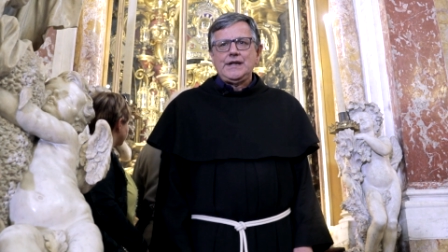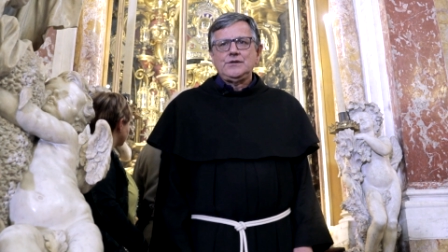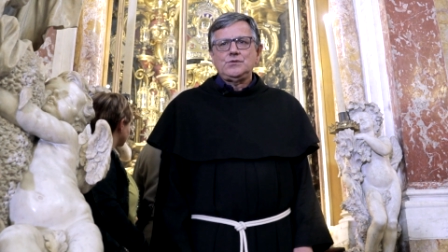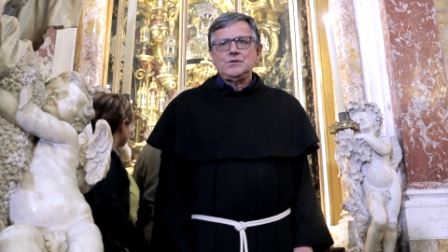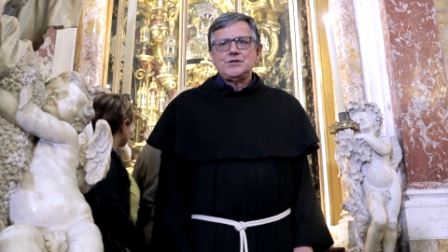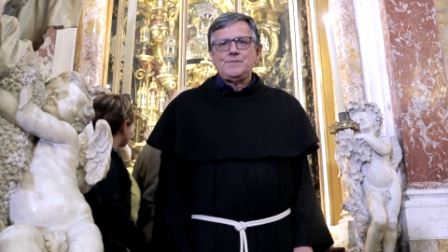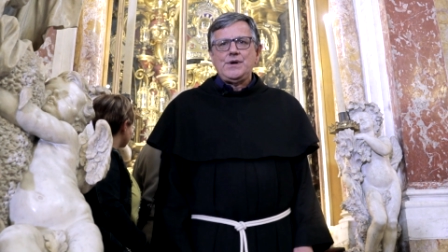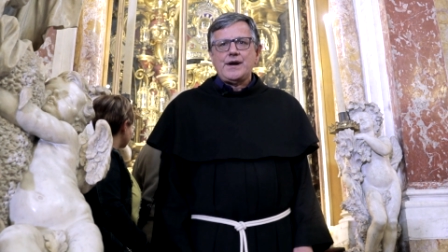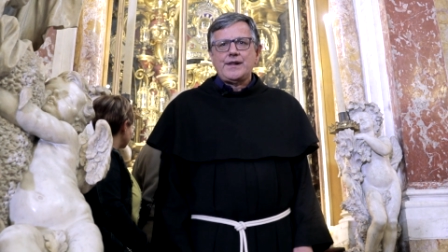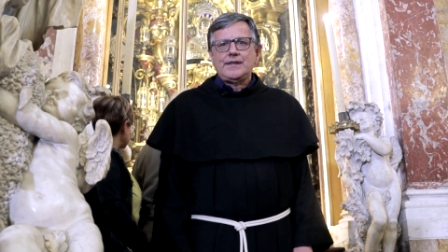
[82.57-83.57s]
Anthony's
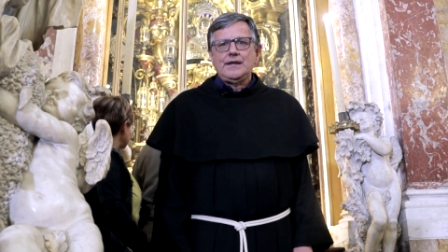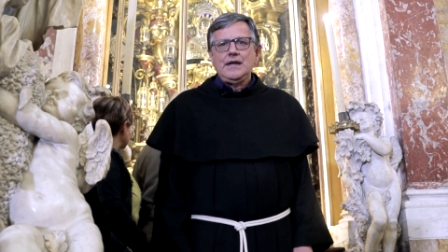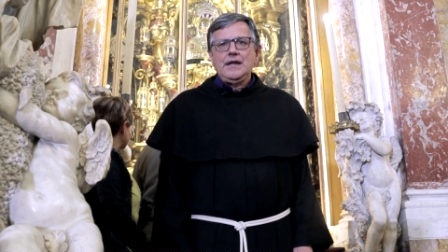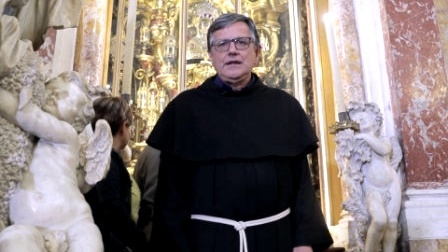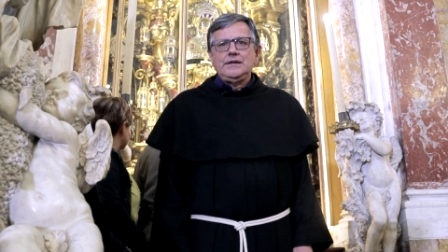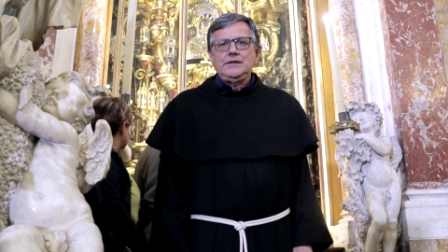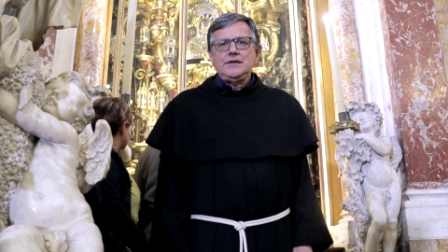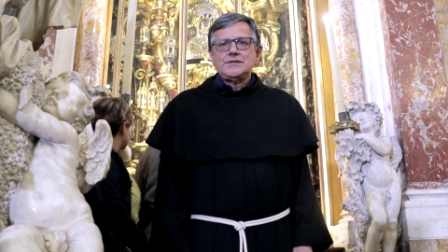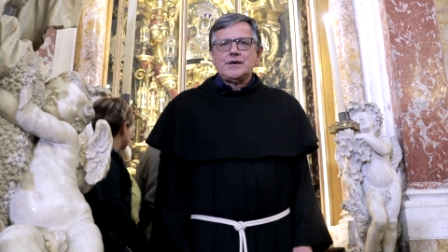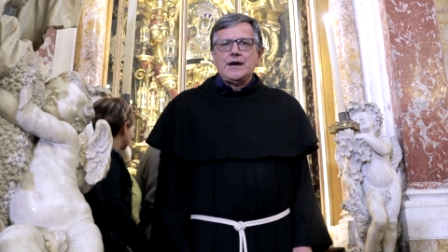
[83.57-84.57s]
birth,
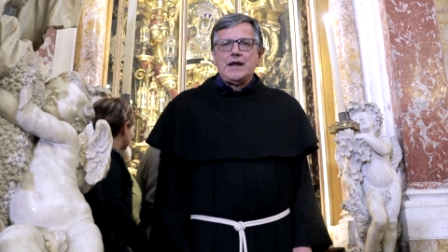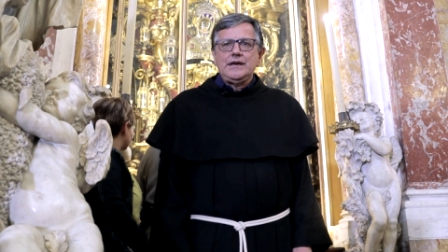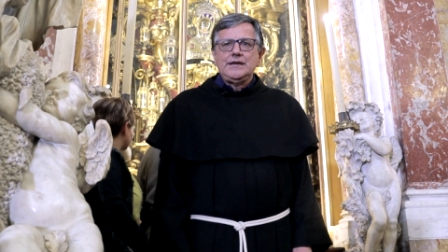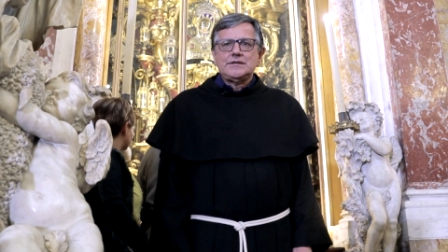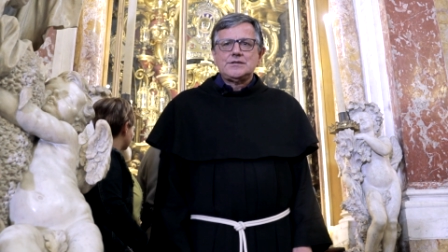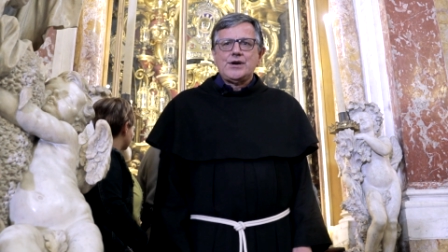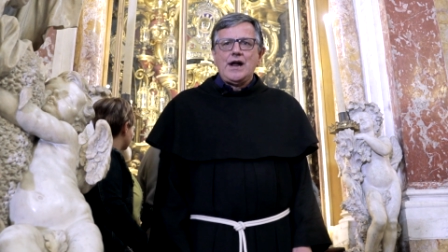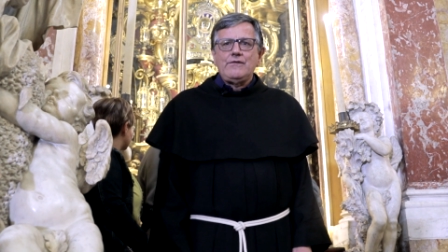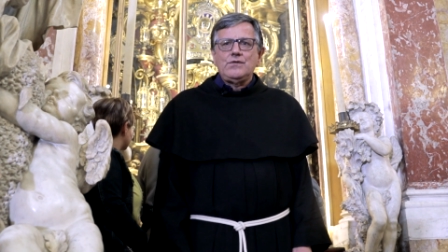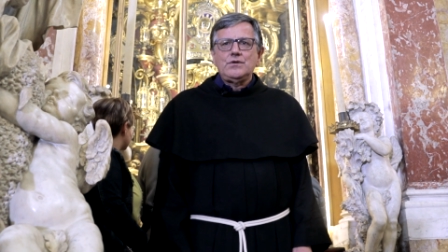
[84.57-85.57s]
this relic
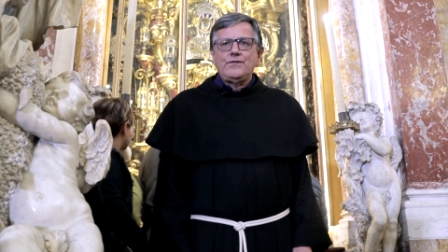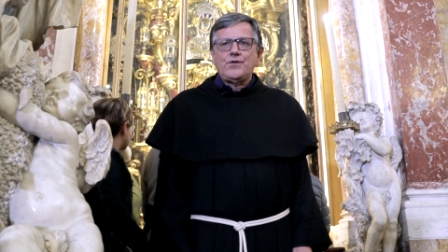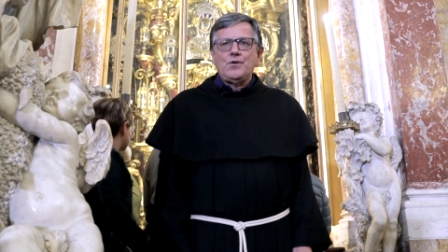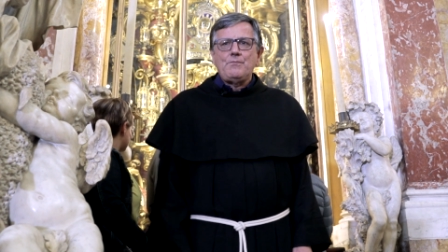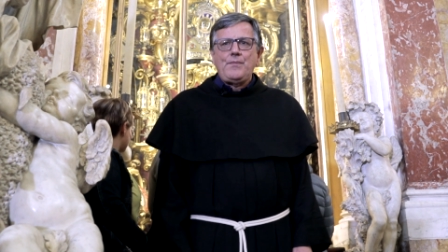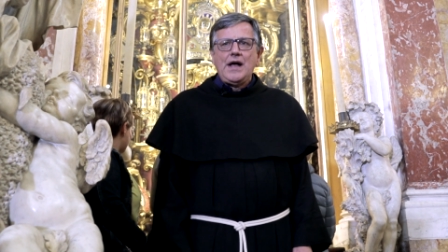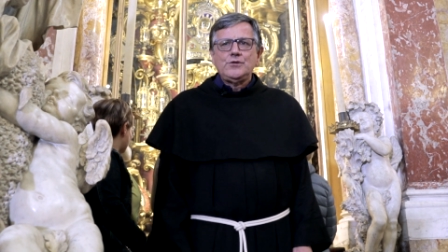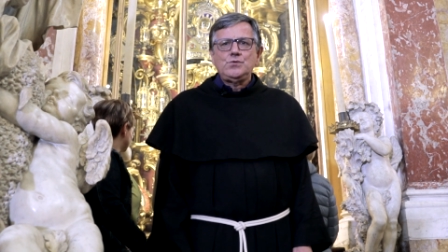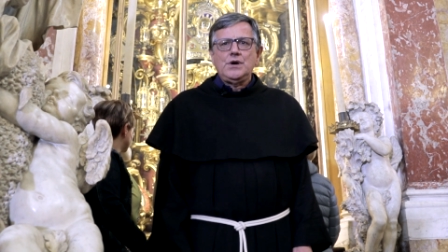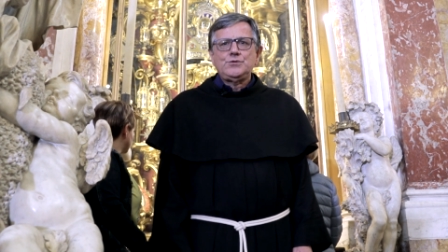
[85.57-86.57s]
traveled from
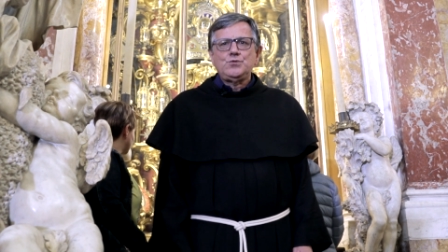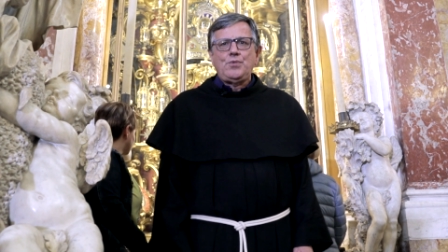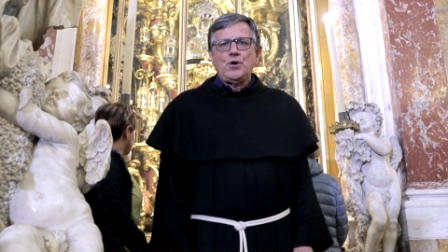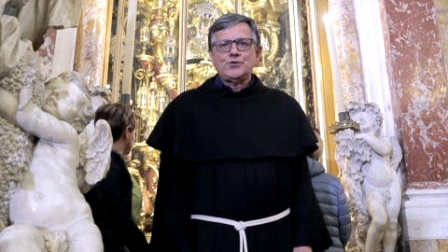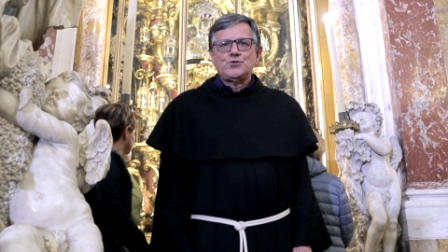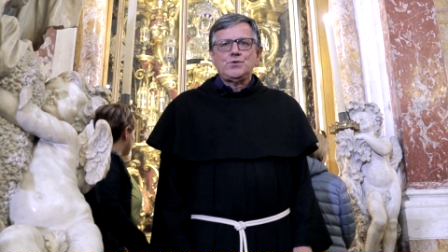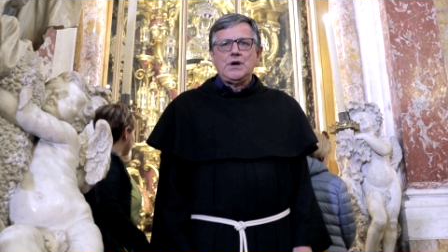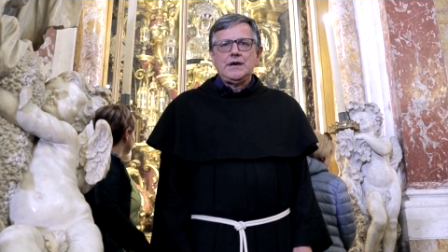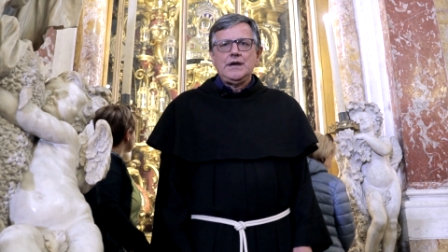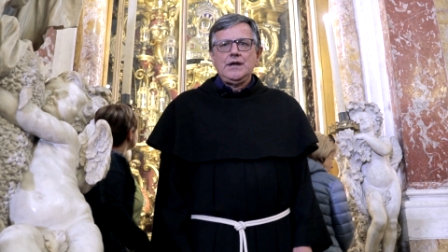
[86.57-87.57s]
Padua to
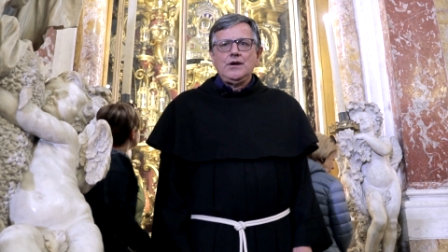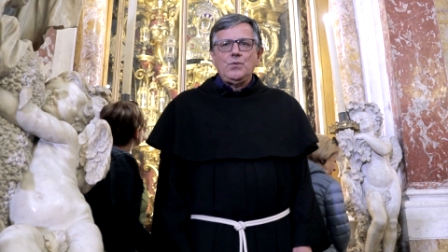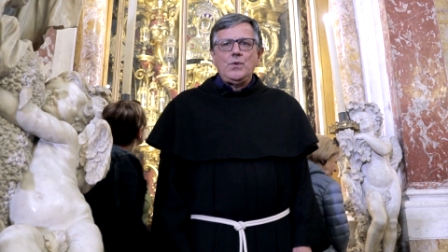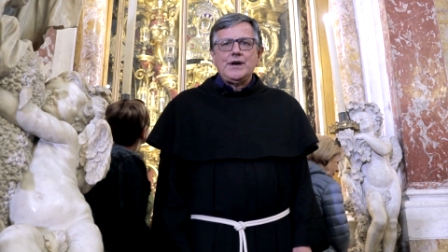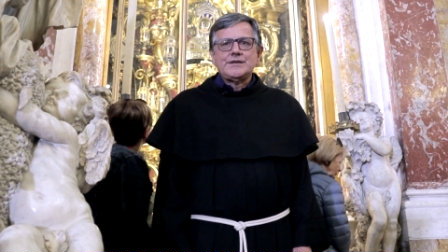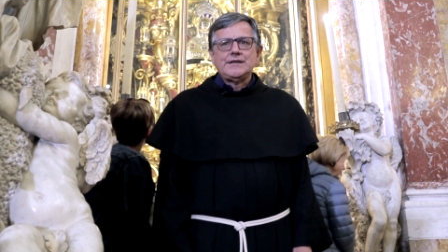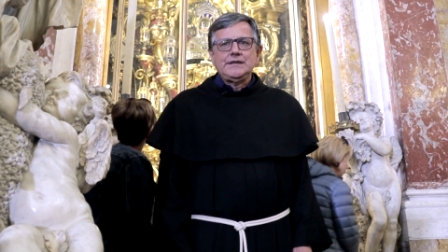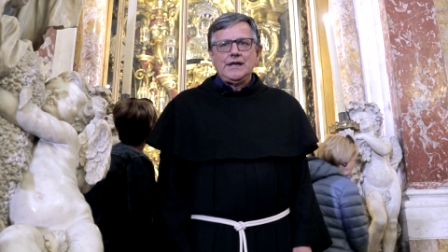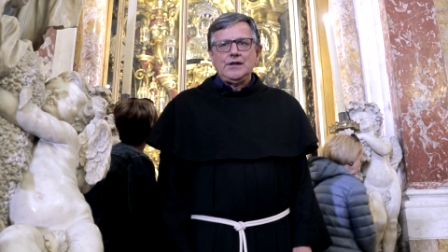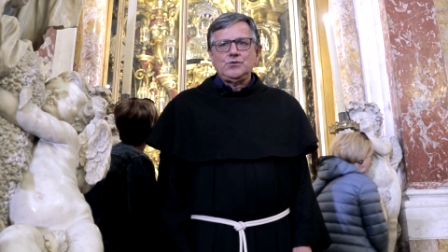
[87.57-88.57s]
Portugal, where
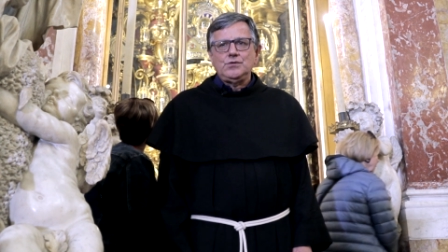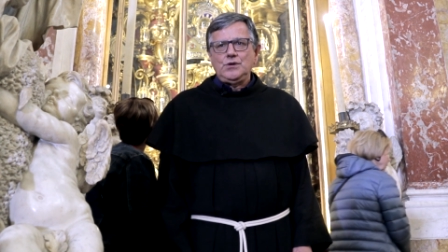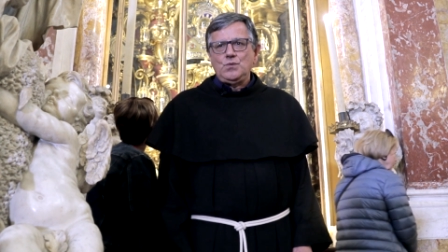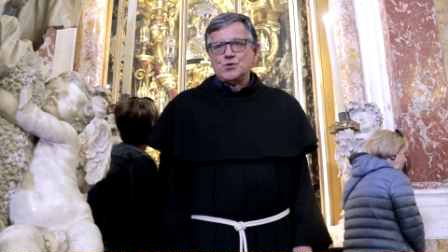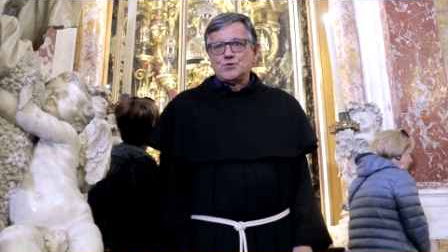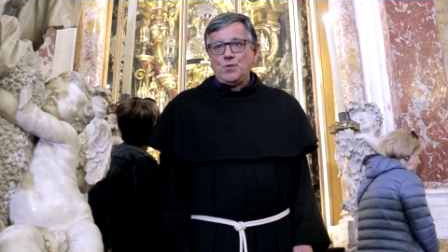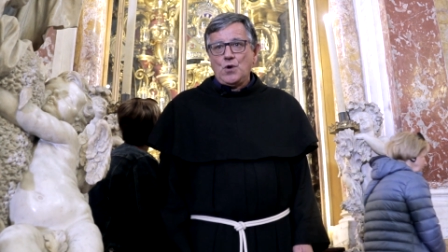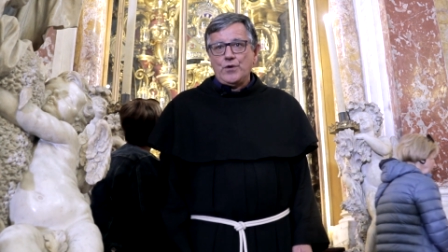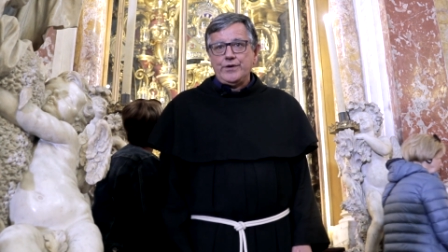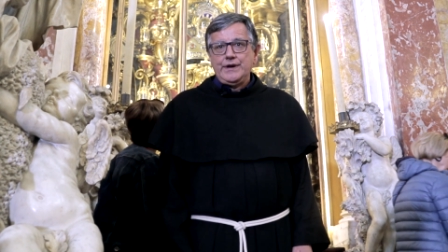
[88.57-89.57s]
St. Anthony was
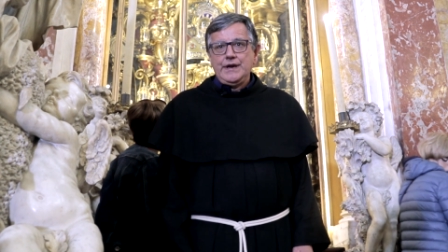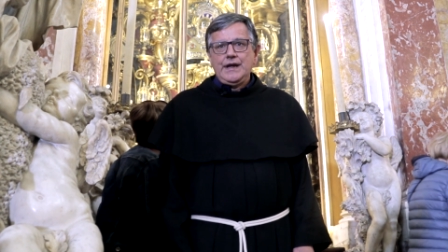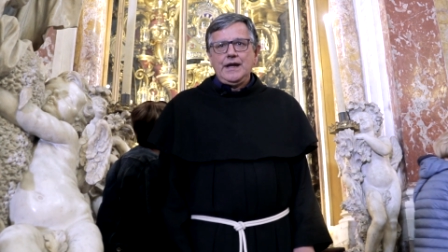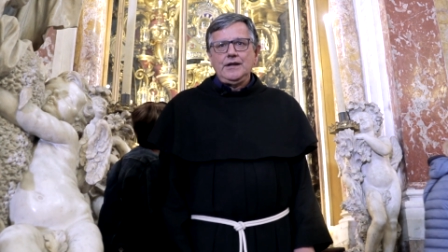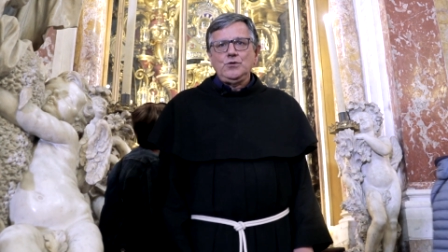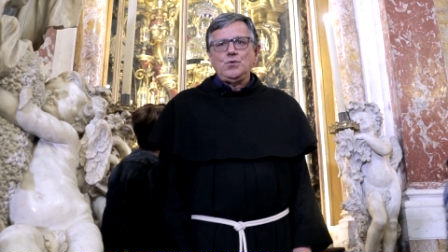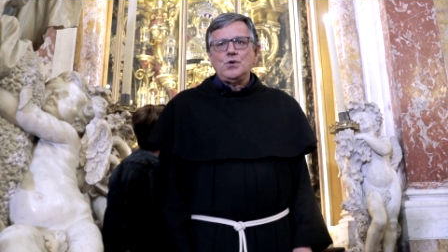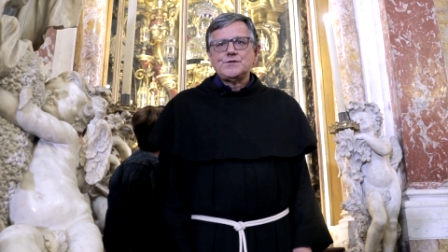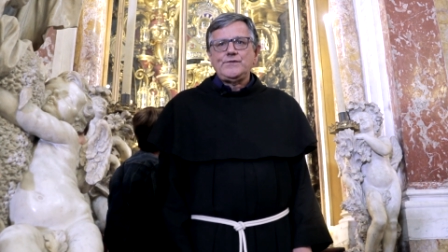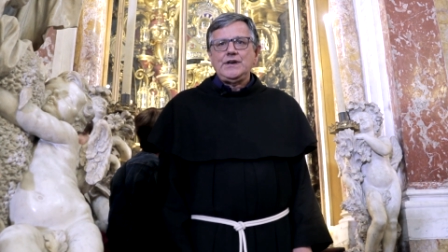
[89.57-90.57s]
born, and
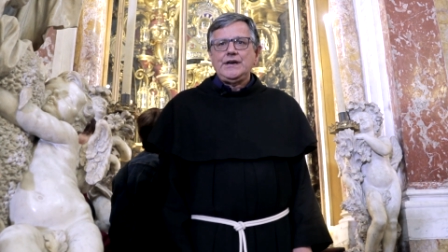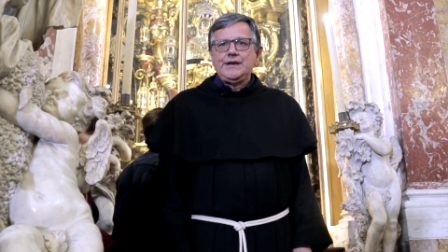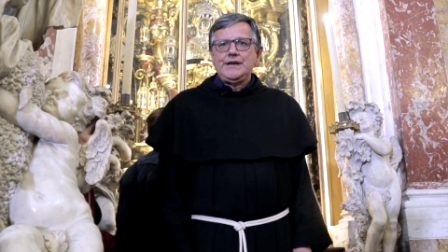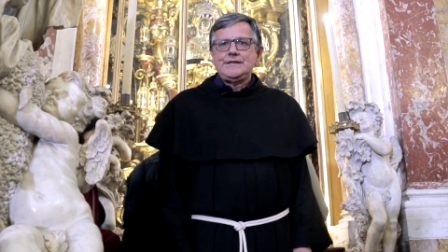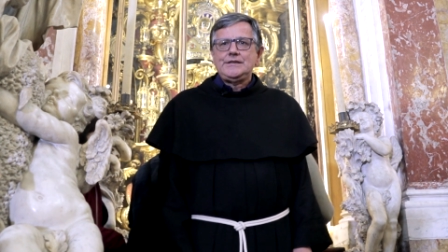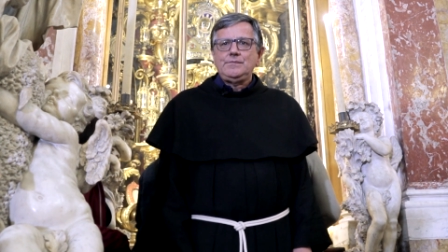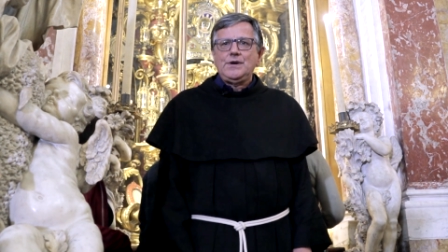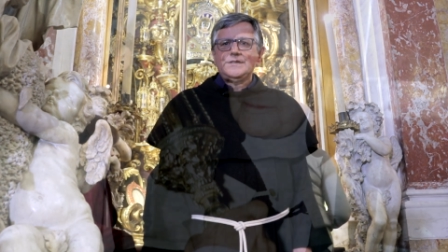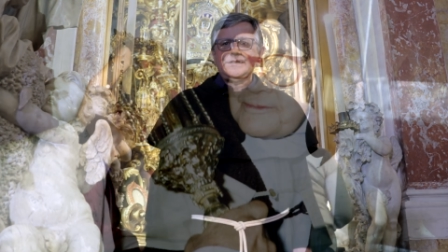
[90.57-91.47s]
was venerated by